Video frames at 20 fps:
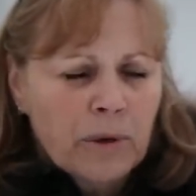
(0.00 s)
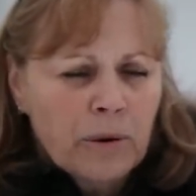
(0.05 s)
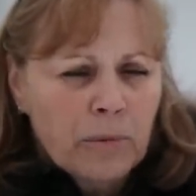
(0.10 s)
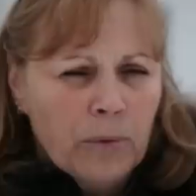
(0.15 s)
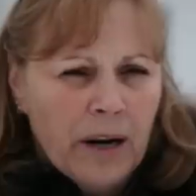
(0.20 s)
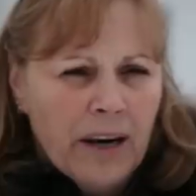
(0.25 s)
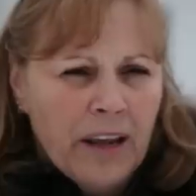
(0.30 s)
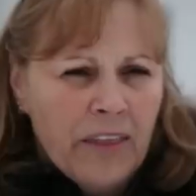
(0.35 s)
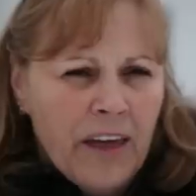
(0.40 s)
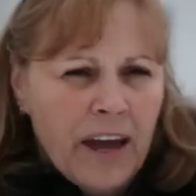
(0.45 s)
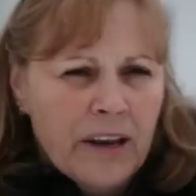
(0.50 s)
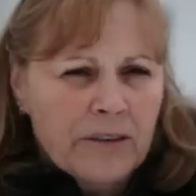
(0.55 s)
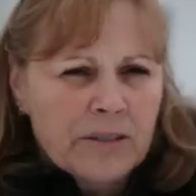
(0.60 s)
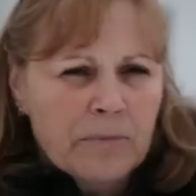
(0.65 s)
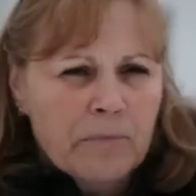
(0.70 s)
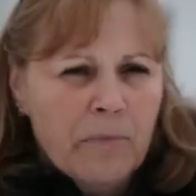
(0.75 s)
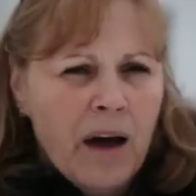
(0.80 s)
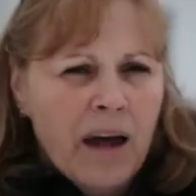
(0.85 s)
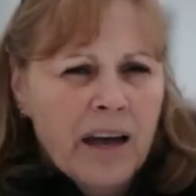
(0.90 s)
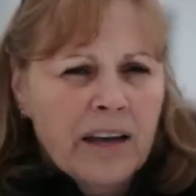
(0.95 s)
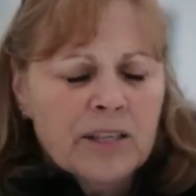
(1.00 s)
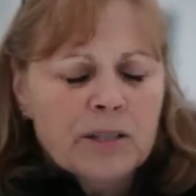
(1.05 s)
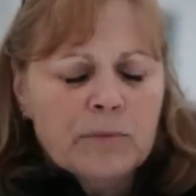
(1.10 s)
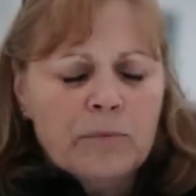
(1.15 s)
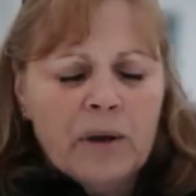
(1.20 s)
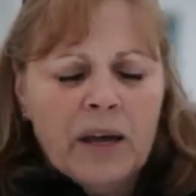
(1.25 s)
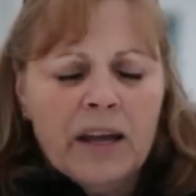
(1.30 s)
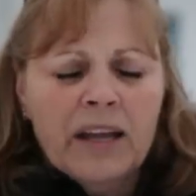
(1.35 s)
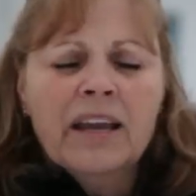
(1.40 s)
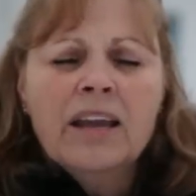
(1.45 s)
We run 1,000 miles,
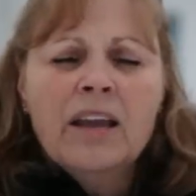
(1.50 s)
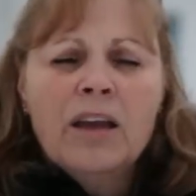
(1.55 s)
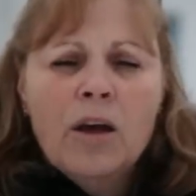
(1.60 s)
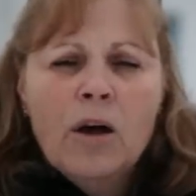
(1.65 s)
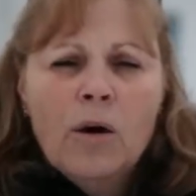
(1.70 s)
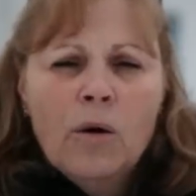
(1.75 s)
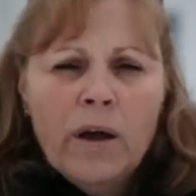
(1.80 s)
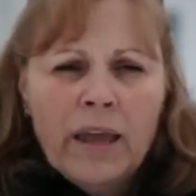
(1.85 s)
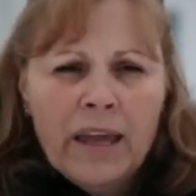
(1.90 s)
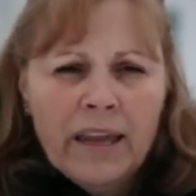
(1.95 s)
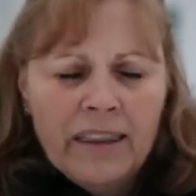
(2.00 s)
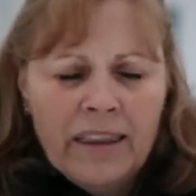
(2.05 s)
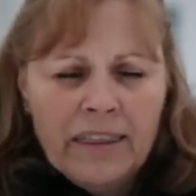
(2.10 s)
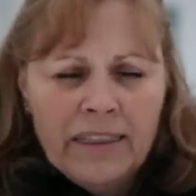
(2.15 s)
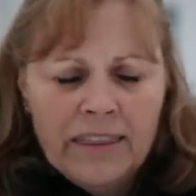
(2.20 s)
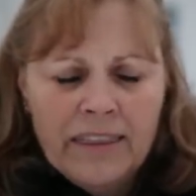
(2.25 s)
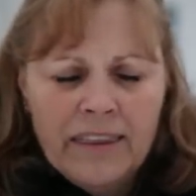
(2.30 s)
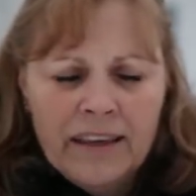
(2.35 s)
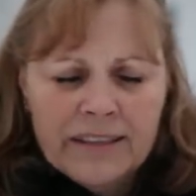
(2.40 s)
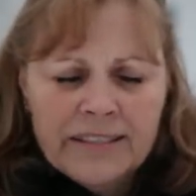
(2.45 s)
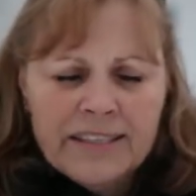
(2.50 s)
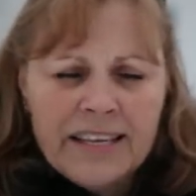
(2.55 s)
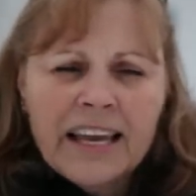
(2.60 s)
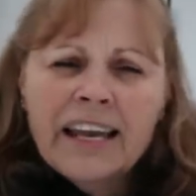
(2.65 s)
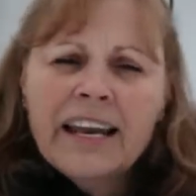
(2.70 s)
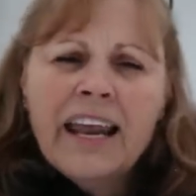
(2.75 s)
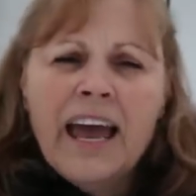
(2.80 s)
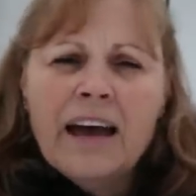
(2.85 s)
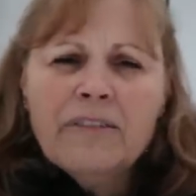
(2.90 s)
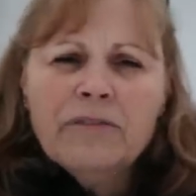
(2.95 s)
but in the
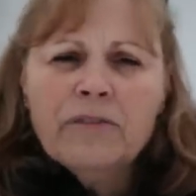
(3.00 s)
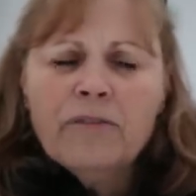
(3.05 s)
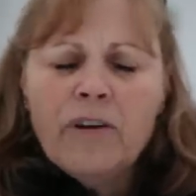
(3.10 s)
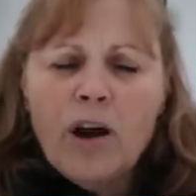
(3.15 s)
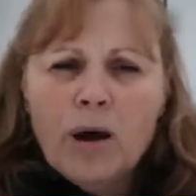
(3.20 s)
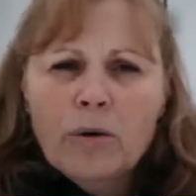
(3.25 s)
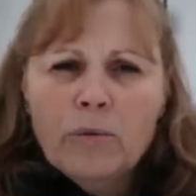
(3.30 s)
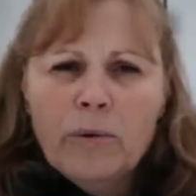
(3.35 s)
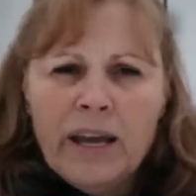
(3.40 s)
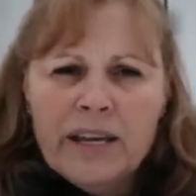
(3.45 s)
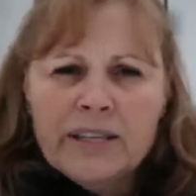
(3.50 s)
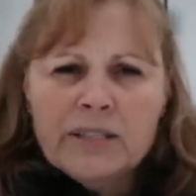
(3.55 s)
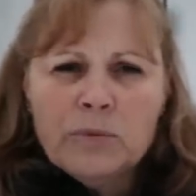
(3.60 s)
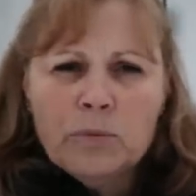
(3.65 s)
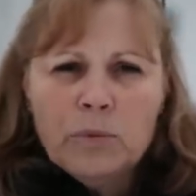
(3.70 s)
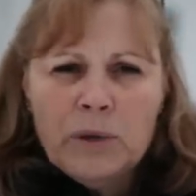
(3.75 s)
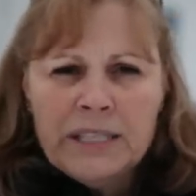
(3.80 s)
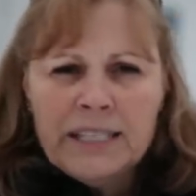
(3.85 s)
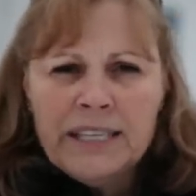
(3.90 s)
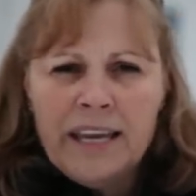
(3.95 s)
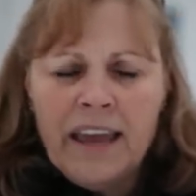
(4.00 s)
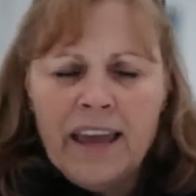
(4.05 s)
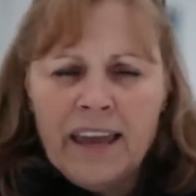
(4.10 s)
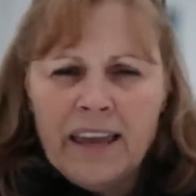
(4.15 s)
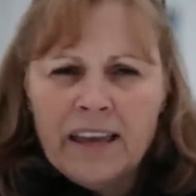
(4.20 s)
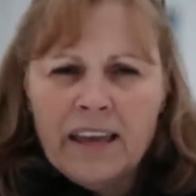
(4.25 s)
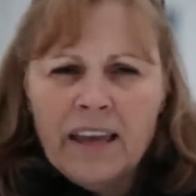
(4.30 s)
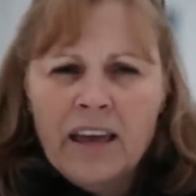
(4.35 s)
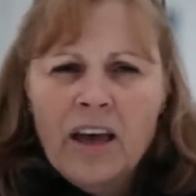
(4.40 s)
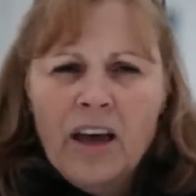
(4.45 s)
second half of our race, we
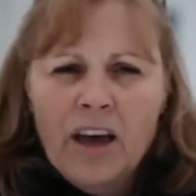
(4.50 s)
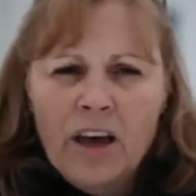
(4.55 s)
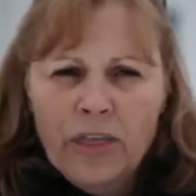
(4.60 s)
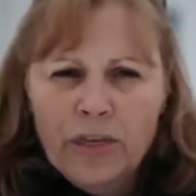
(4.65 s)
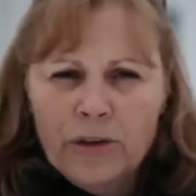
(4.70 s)
take a